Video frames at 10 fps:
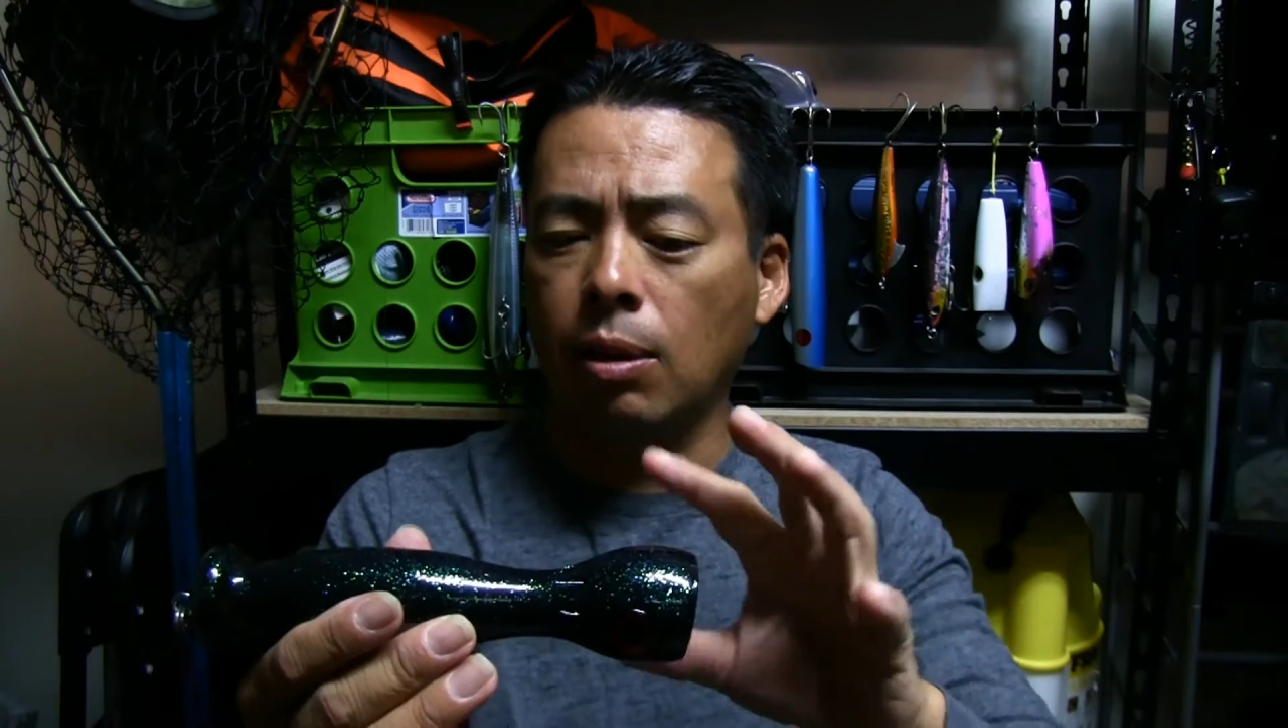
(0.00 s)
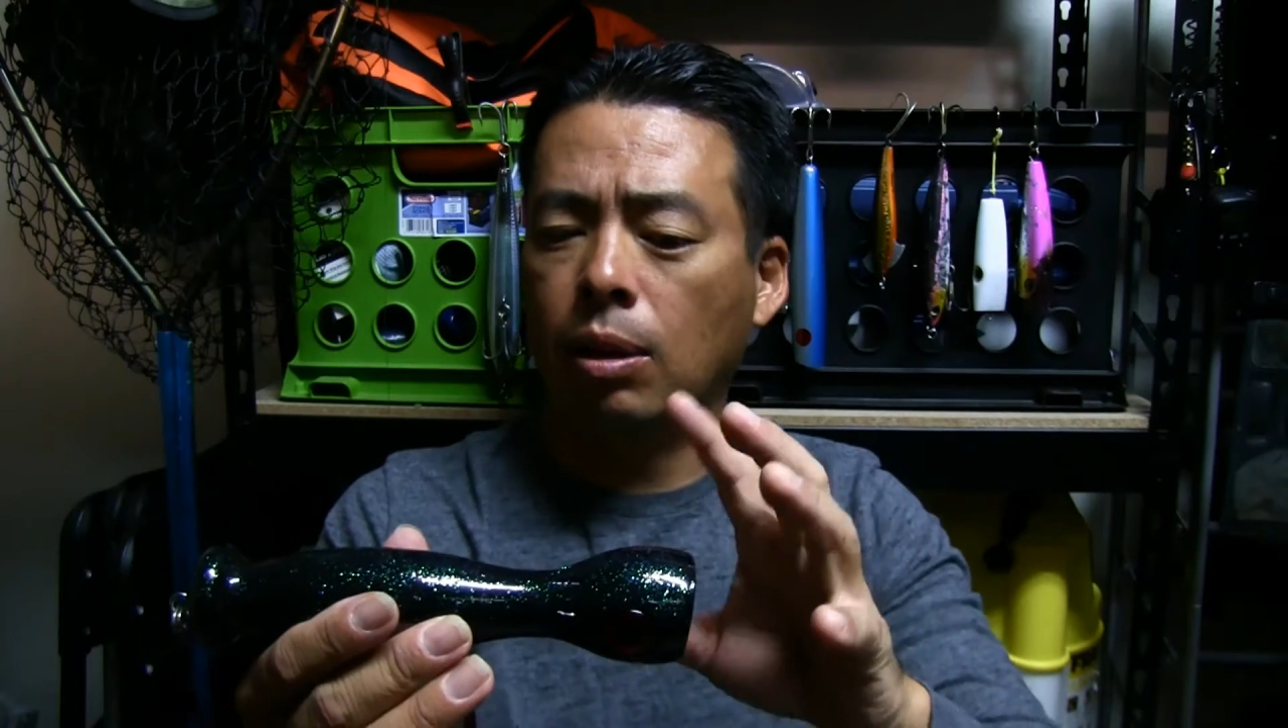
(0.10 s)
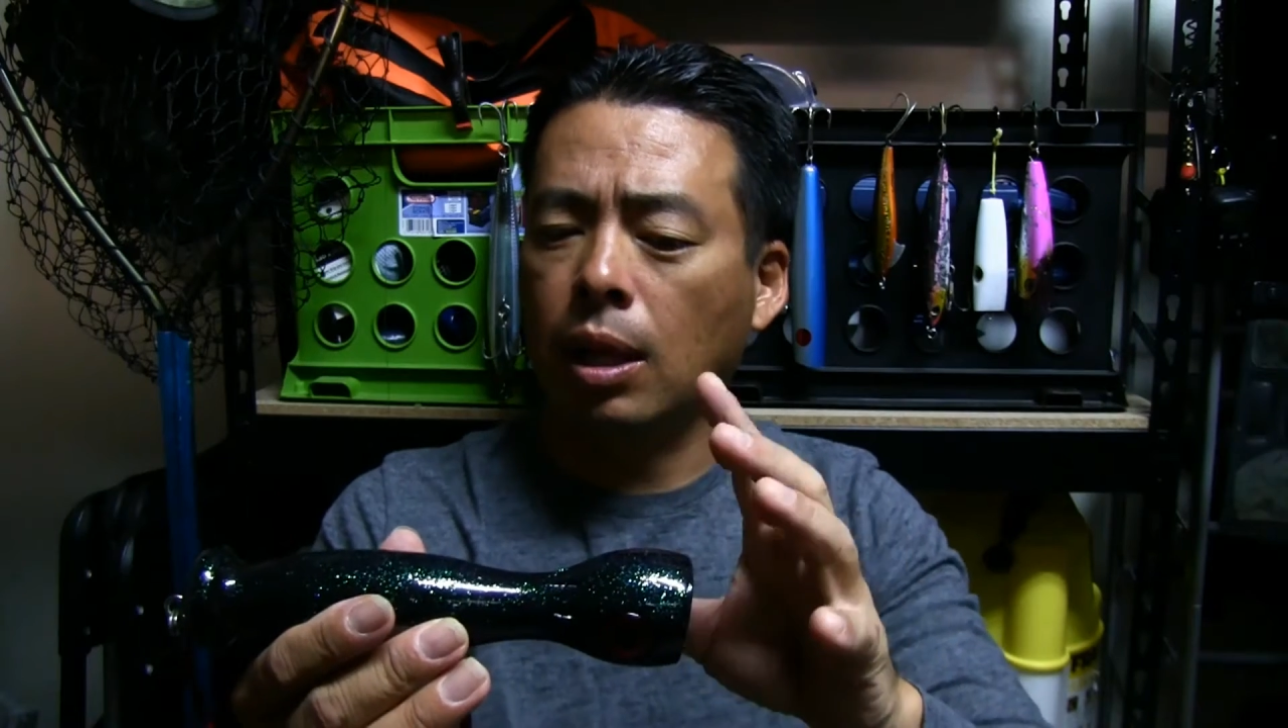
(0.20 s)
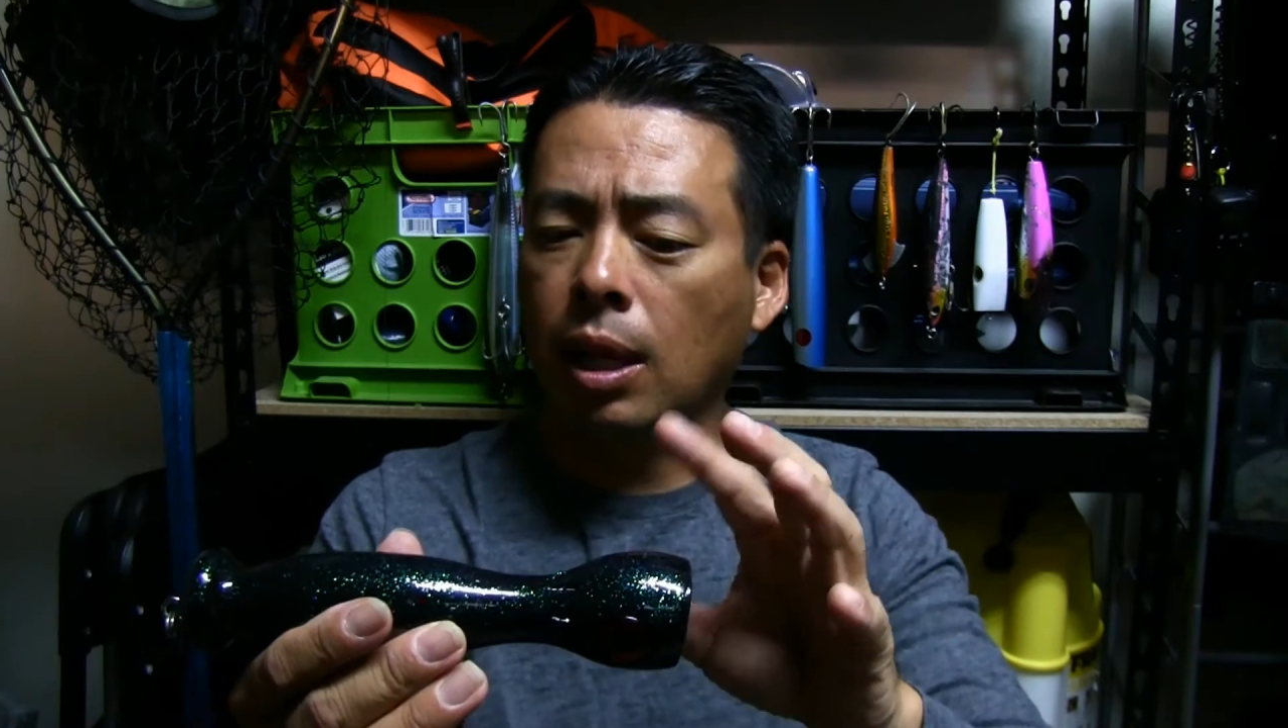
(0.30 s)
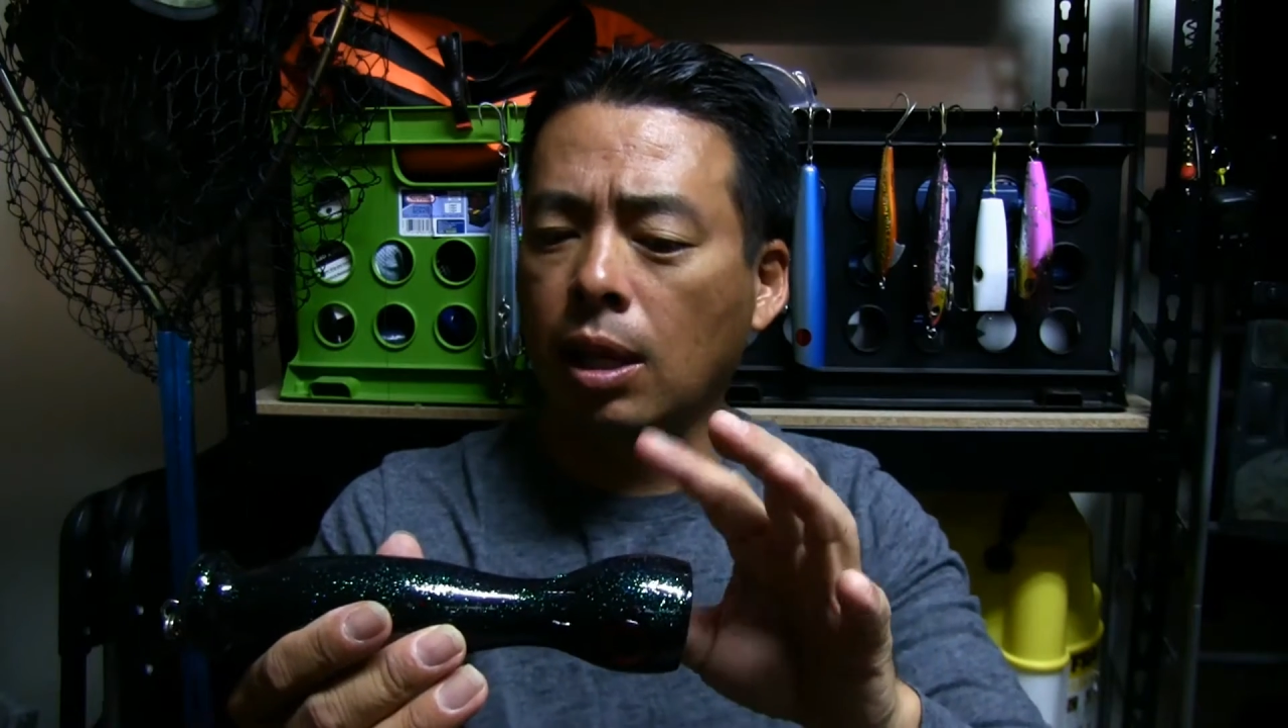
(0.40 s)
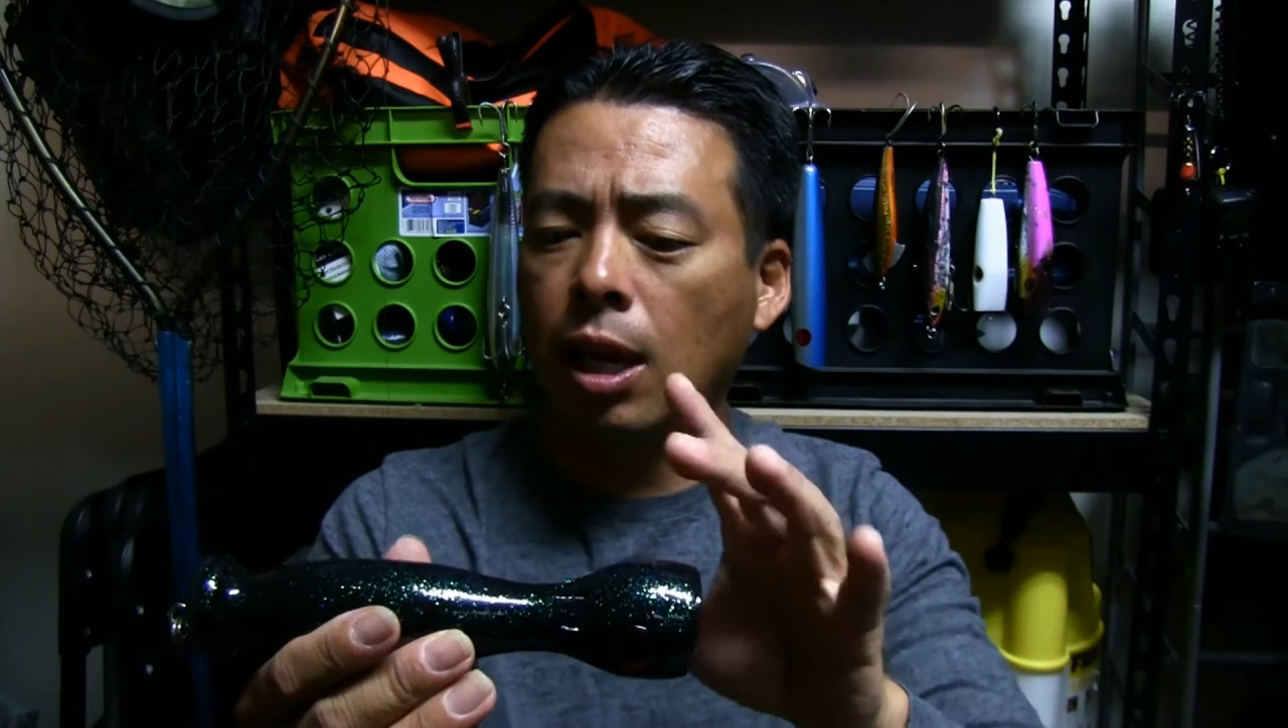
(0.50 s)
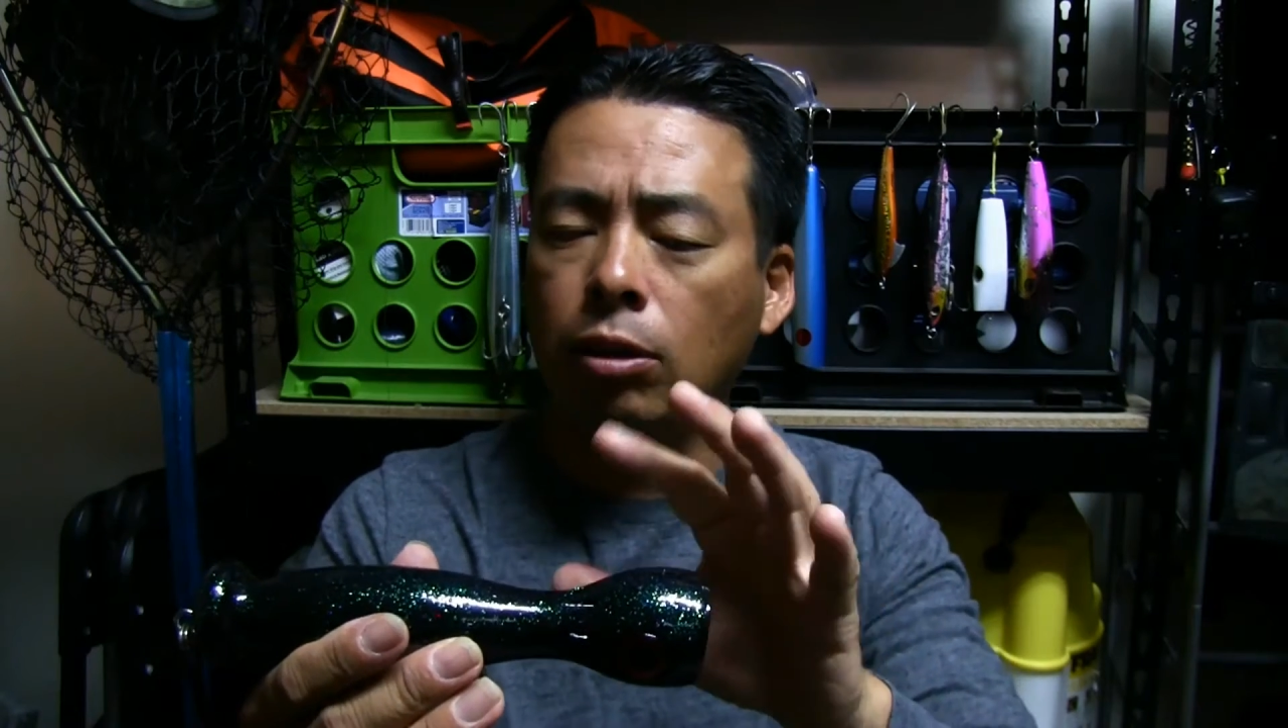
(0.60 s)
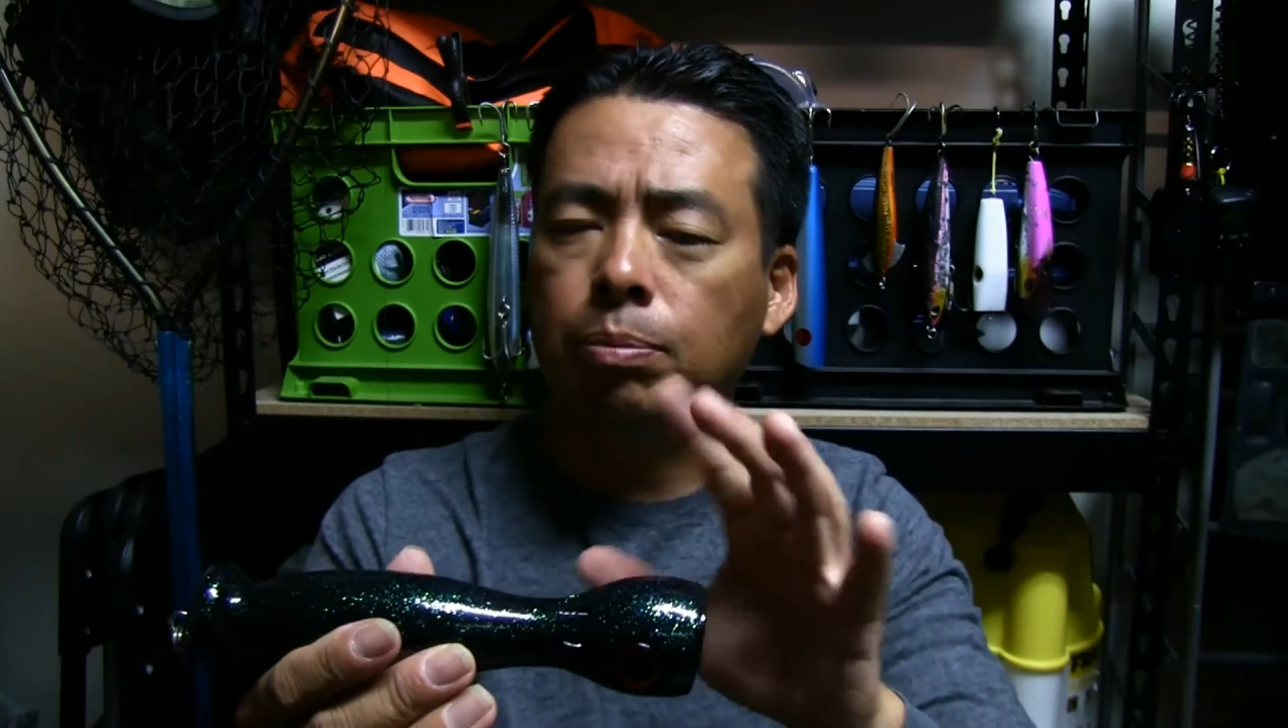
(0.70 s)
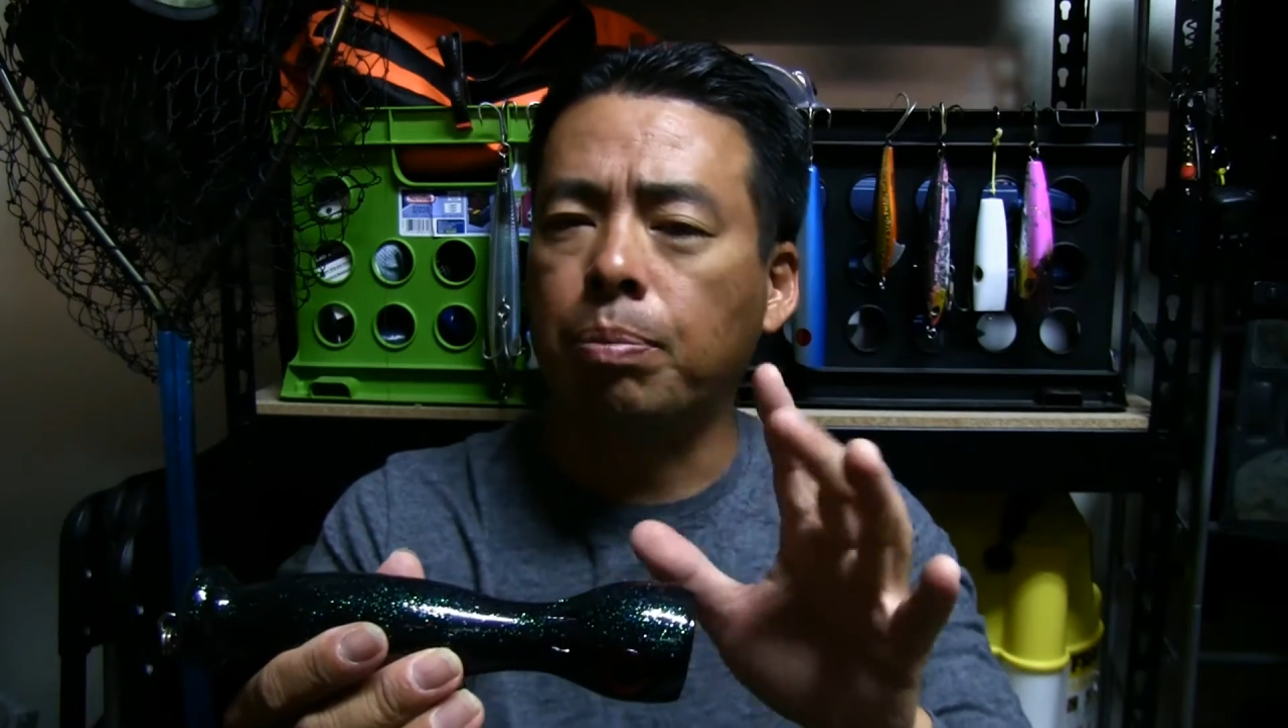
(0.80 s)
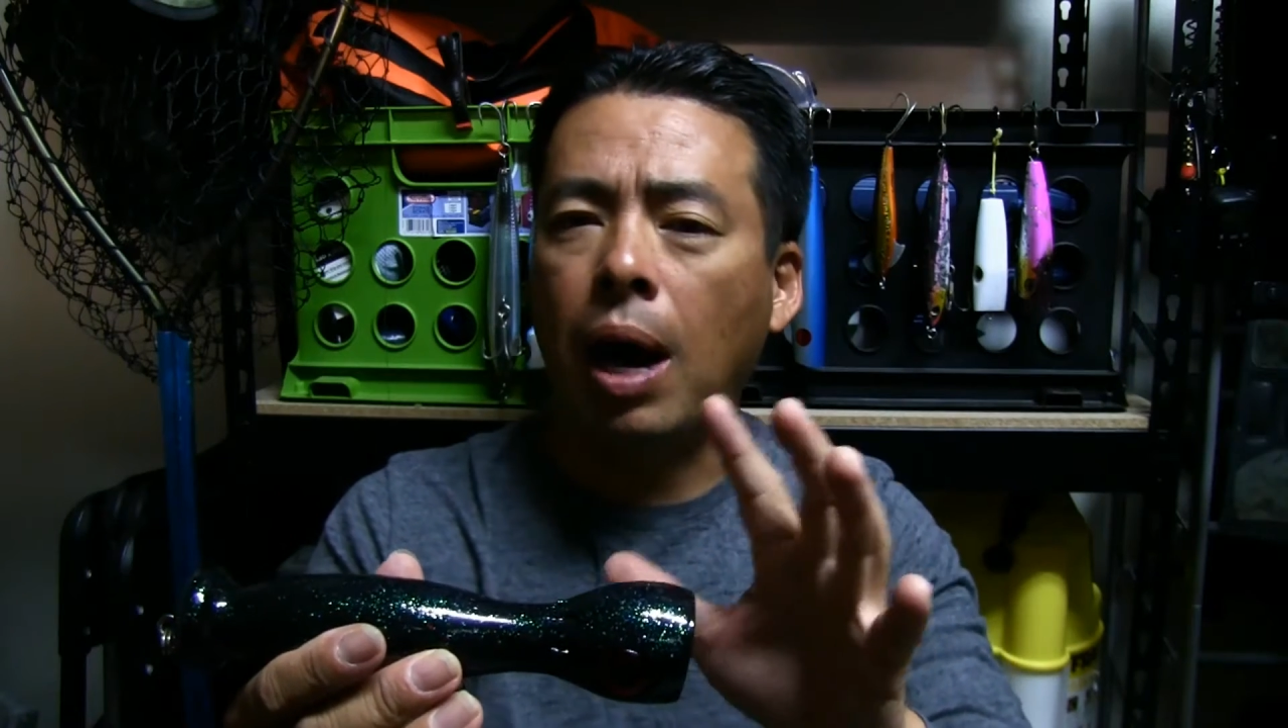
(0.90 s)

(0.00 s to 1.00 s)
loud